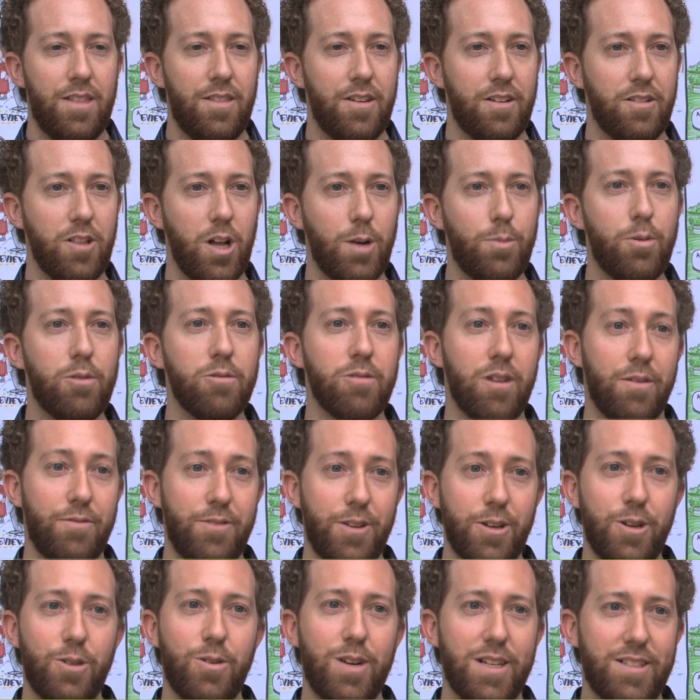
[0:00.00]
The global
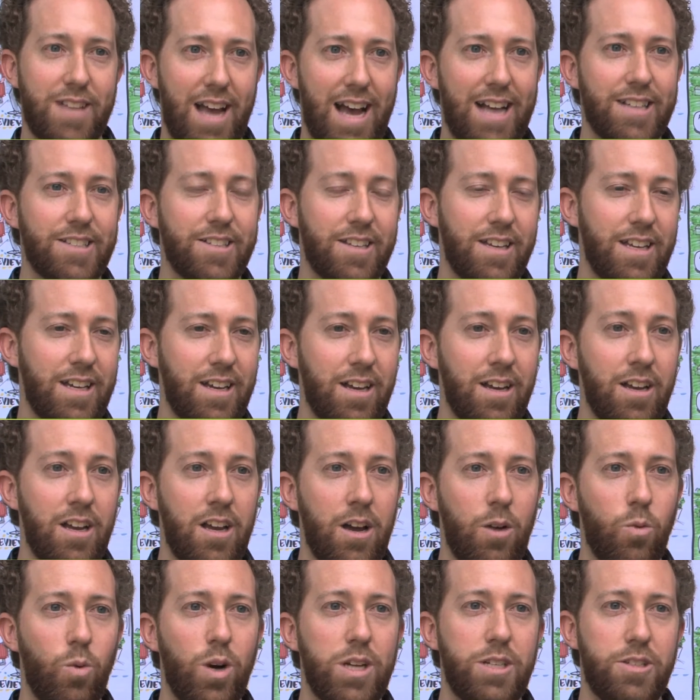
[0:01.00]
review is asking,
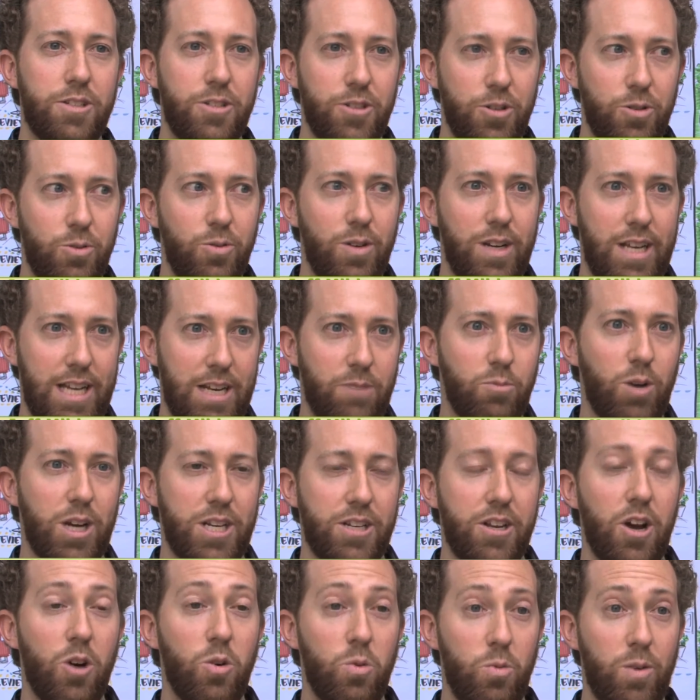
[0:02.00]
what do we and
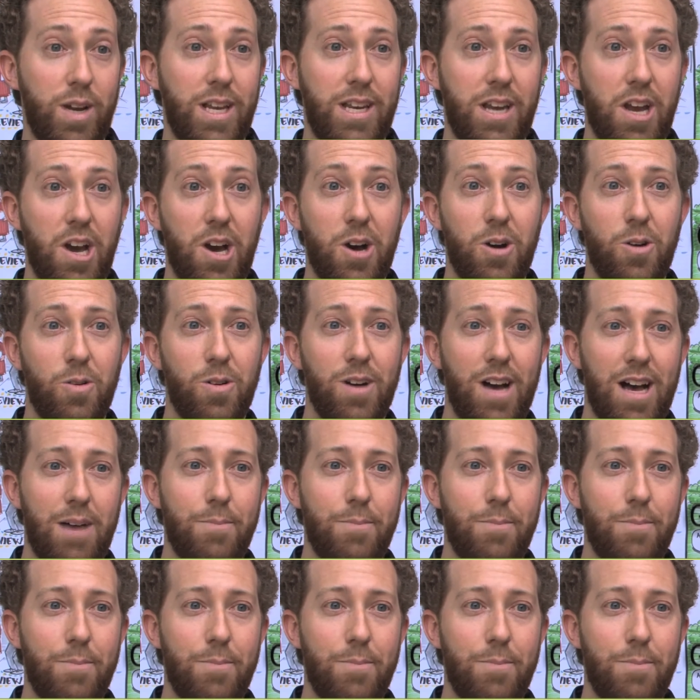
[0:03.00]
what don't we know